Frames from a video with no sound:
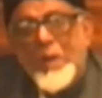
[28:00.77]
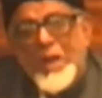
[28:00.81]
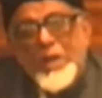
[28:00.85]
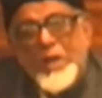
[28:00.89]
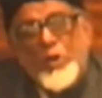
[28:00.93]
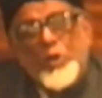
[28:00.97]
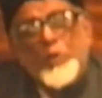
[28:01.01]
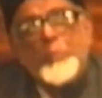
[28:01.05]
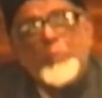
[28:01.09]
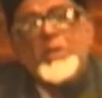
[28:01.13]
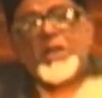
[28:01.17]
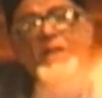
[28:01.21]
well,
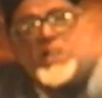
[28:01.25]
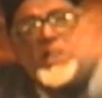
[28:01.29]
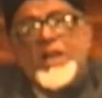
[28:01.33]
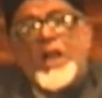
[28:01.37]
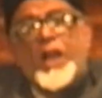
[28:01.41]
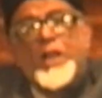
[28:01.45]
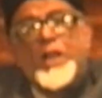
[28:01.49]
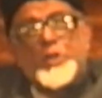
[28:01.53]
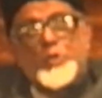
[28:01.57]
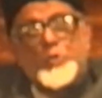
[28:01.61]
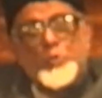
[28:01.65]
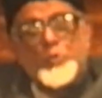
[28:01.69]
you may
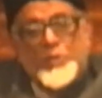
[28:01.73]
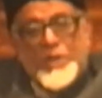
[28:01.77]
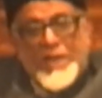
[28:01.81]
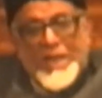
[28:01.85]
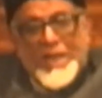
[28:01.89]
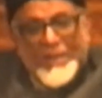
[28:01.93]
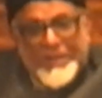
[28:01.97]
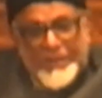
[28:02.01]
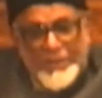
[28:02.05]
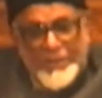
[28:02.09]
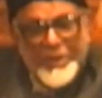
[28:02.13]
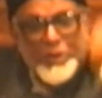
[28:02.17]
not be in
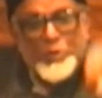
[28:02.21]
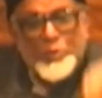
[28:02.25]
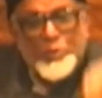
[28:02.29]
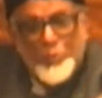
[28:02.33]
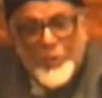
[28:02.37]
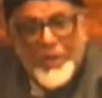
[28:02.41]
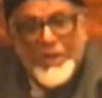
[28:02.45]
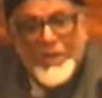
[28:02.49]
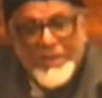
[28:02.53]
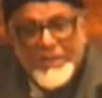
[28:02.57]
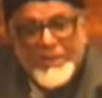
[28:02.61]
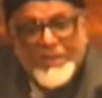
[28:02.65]
Ashura,
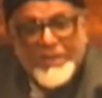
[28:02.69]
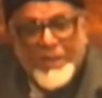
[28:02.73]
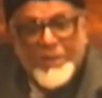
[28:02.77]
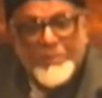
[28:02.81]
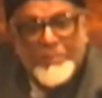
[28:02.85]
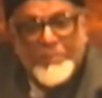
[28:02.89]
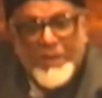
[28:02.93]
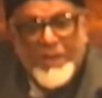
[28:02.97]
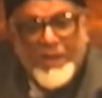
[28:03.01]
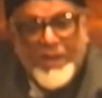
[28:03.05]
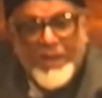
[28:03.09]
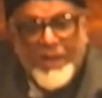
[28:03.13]
at least
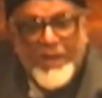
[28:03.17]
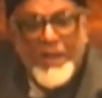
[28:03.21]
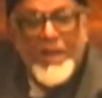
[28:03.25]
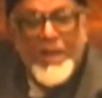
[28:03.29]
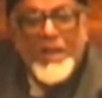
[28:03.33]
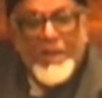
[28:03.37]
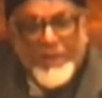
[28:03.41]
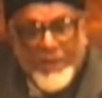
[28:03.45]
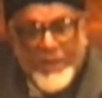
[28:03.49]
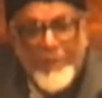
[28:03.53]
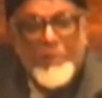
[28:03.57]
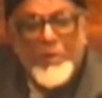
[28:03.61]
you are in
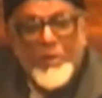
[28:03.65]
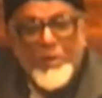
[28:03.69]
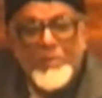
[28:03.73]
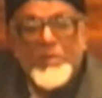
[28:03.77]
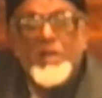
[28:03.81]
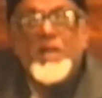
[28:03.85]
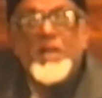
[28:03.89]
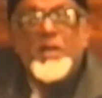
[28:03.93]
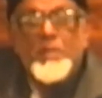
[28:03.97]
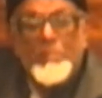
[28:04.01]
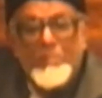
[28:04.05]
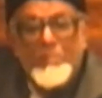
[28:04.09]
Karbala.
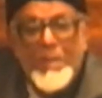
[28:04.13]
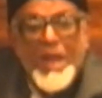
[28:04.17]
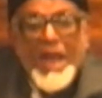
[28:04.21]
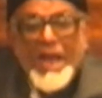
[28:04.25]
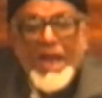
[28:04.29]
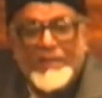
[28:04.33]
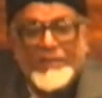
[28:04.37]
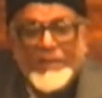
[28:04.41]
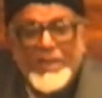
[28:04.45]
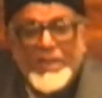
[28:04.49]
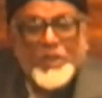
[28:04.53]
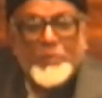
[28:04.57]
Come on,
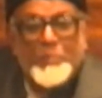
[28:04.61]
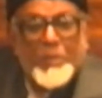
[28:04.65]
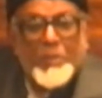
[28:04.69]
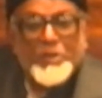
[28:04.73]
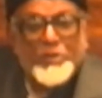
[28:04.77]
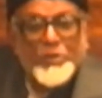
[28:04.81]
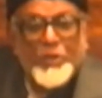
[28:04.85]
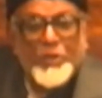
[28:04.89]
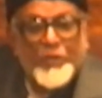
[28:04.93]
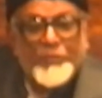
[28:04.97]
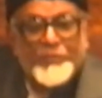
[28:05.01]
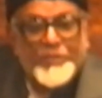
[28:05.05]

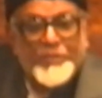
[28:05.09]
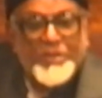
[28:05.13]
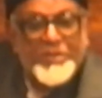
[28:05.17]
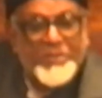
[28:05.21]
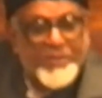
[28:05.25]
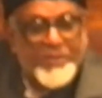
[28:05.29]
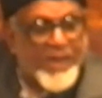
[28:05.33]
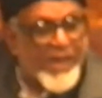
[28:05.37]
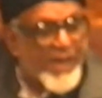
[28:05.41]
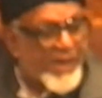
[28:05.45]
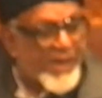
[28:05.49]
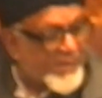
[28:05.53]
bear this
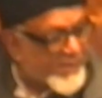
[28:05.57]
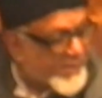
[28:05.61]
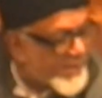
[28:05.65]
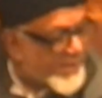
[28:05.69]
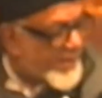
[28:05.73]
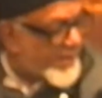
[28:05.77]
much of the